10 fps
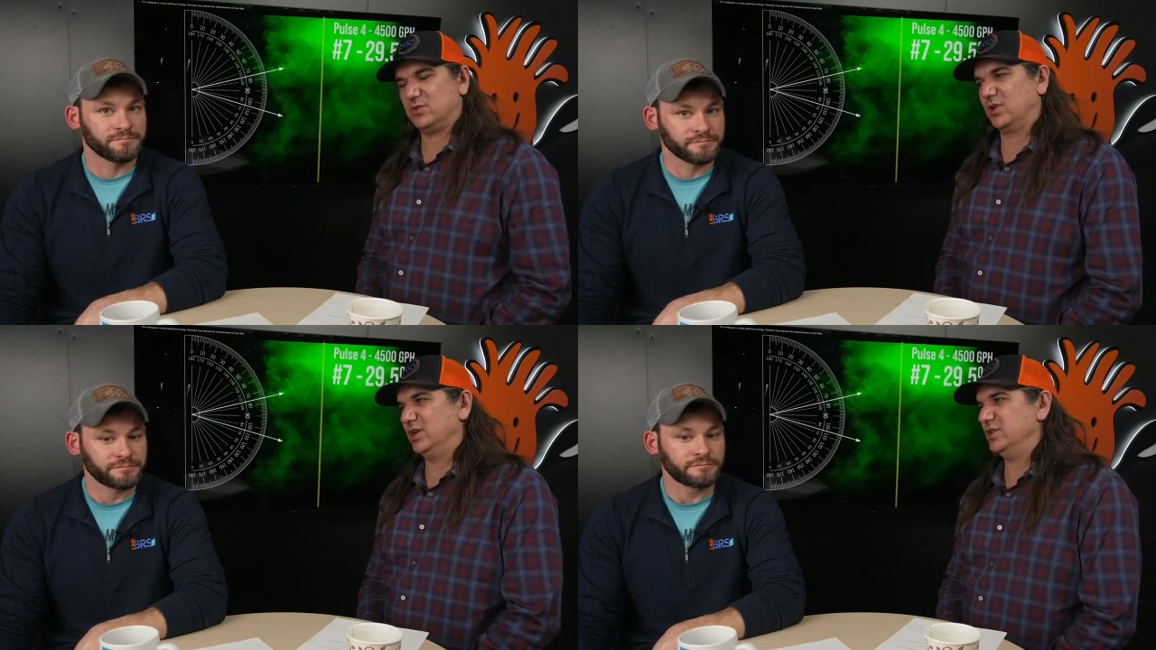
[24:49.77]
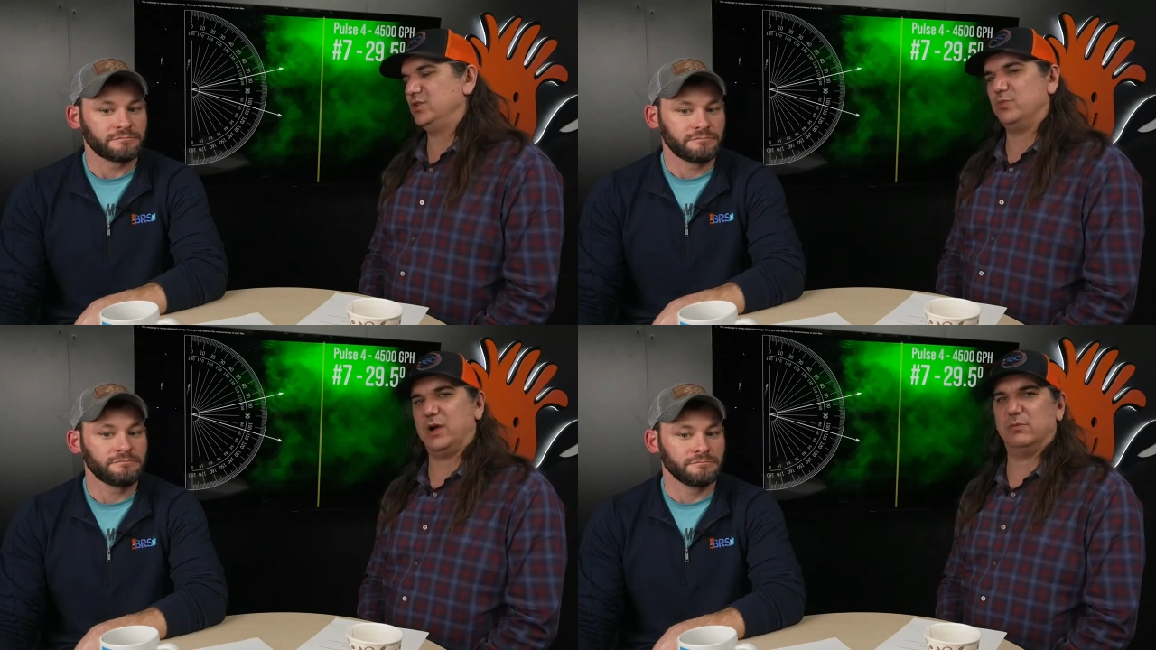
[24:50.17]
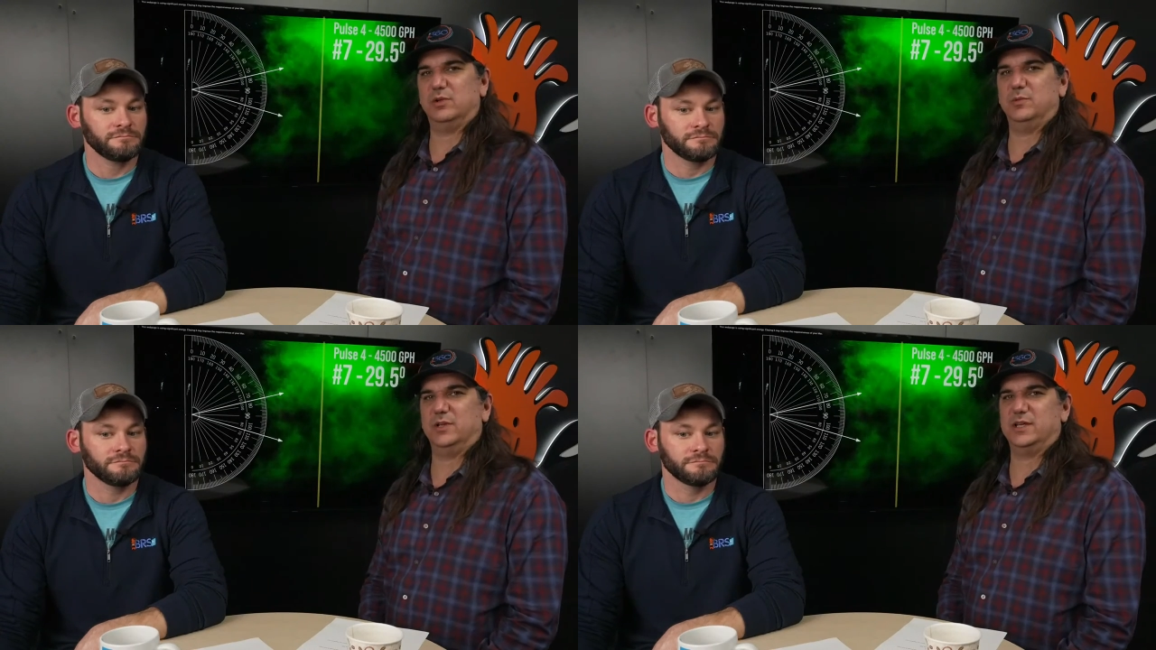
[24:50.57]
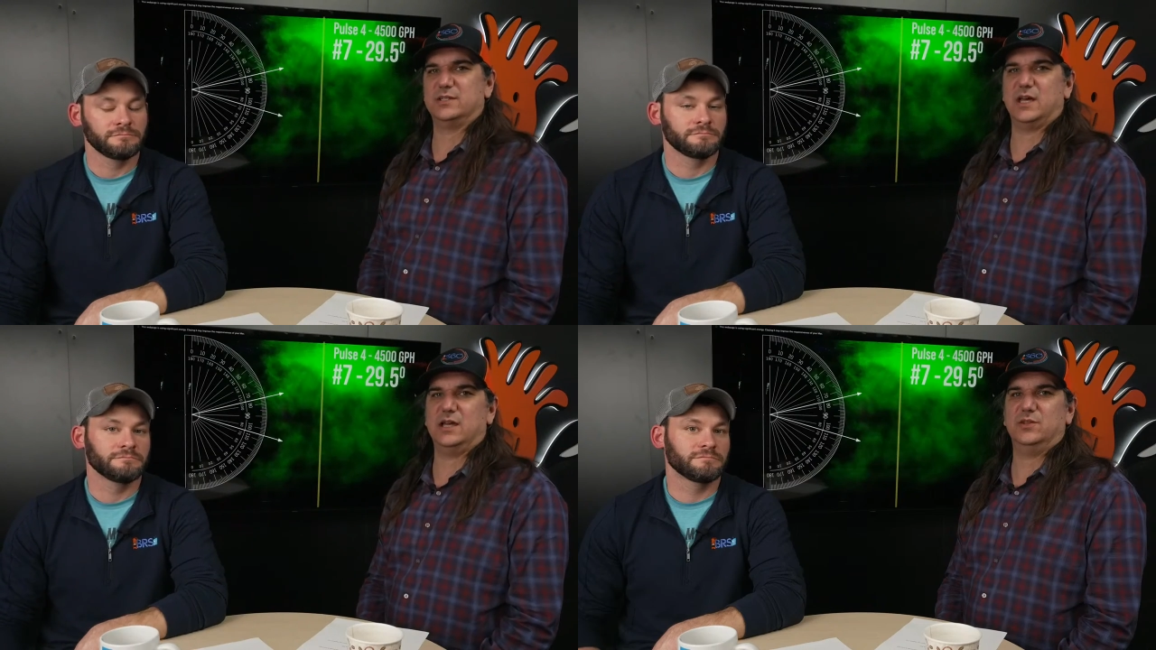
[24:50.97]
Speaker 1: we're gonna do probably
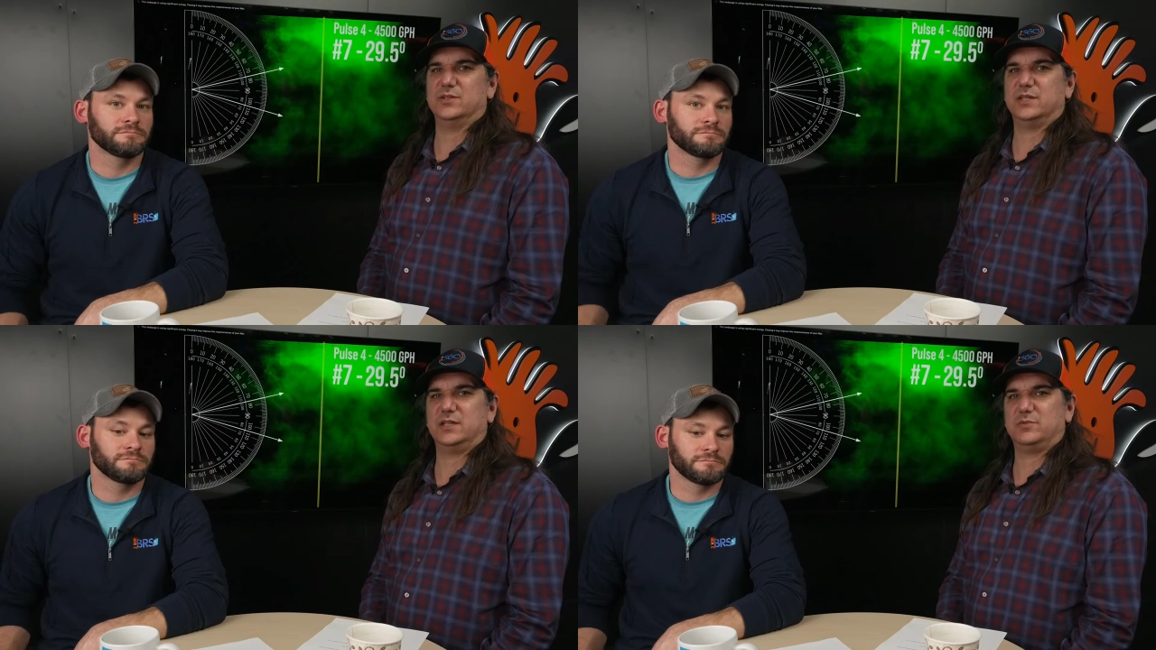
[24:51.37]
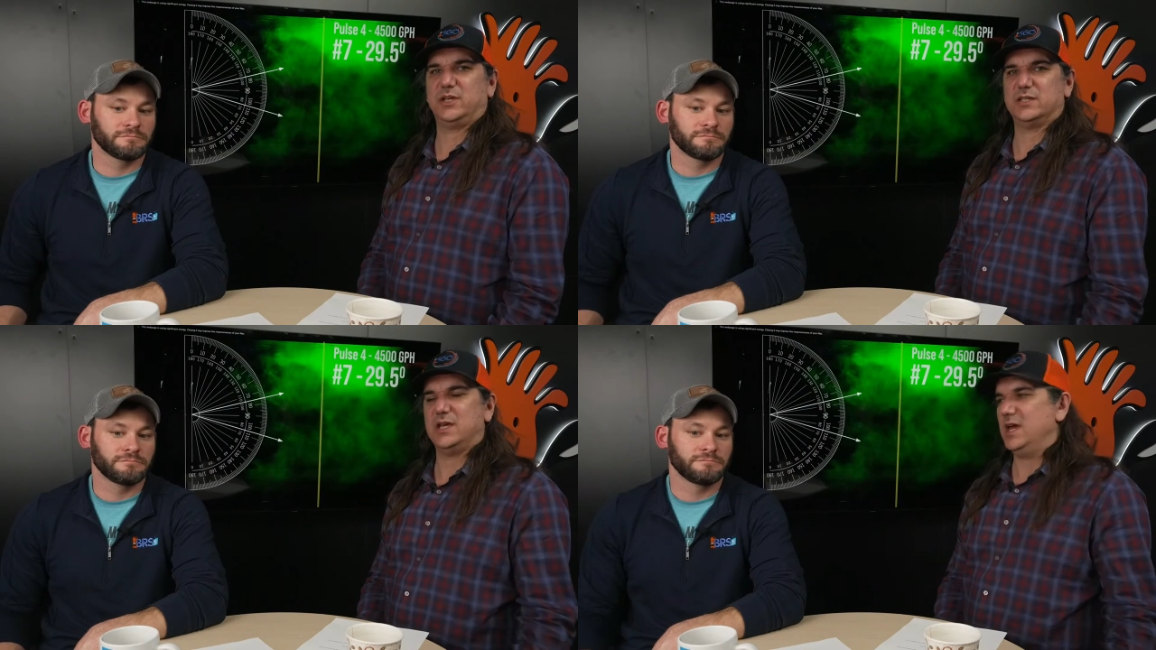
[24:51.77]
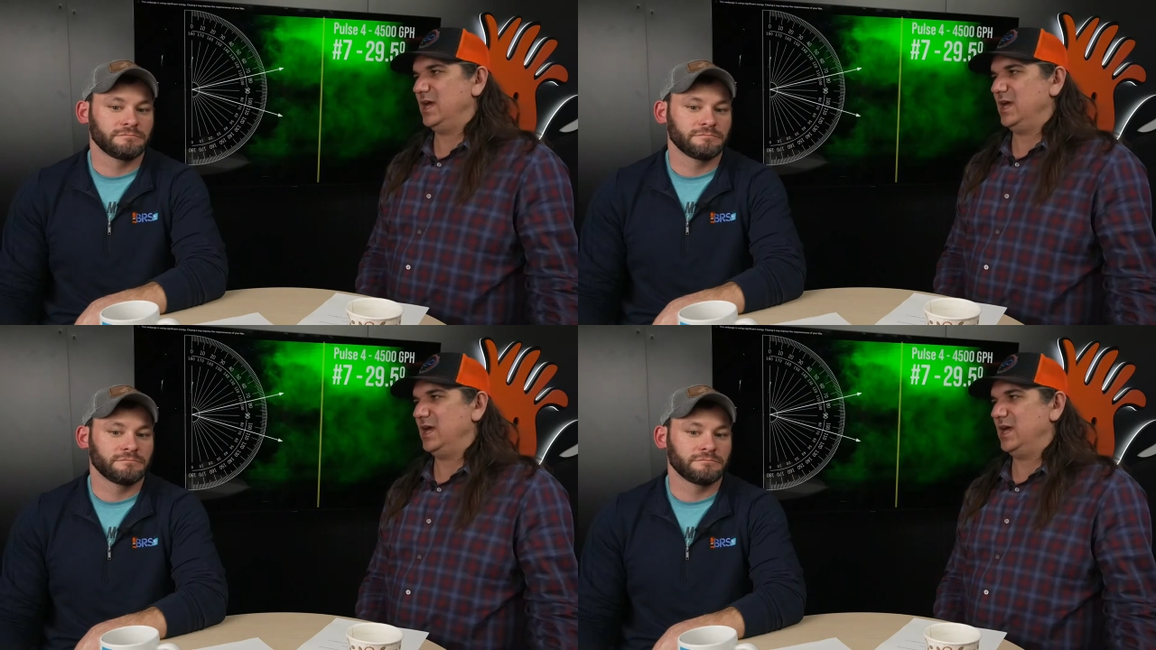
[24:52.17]
inside those things because